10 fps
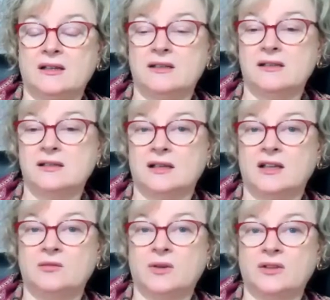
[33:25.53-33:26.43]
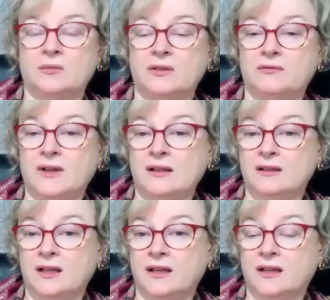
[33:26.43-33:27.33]
and decide whether we
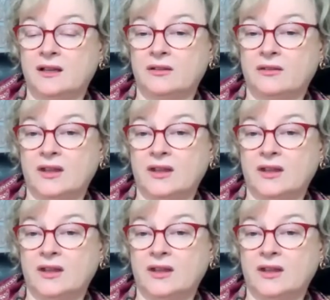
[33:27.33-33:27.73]
felt like